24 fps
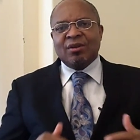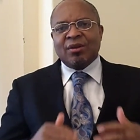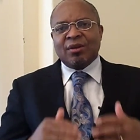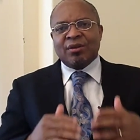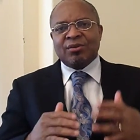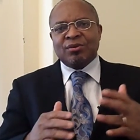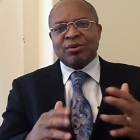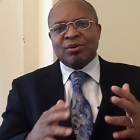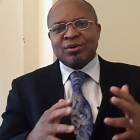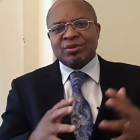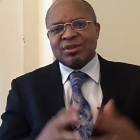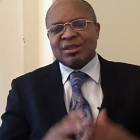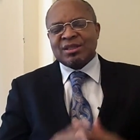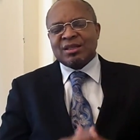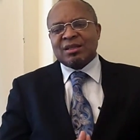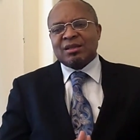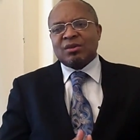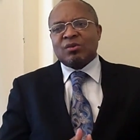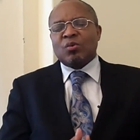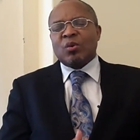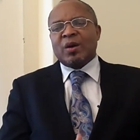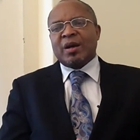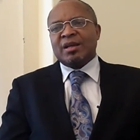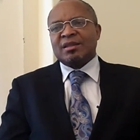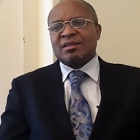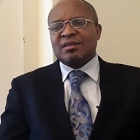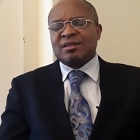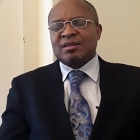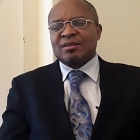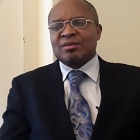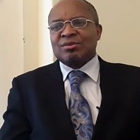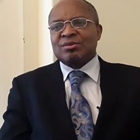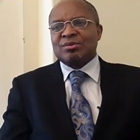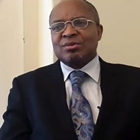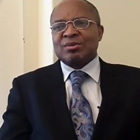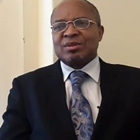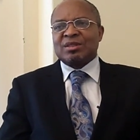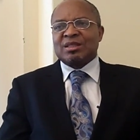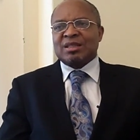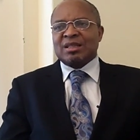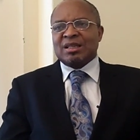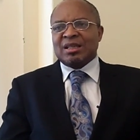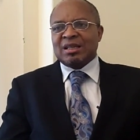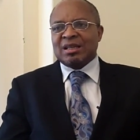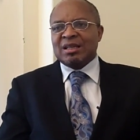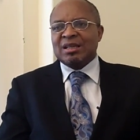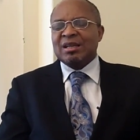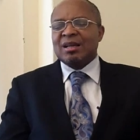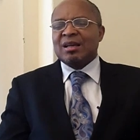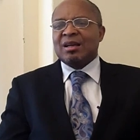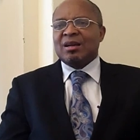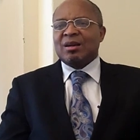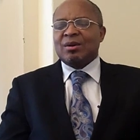of those requests to see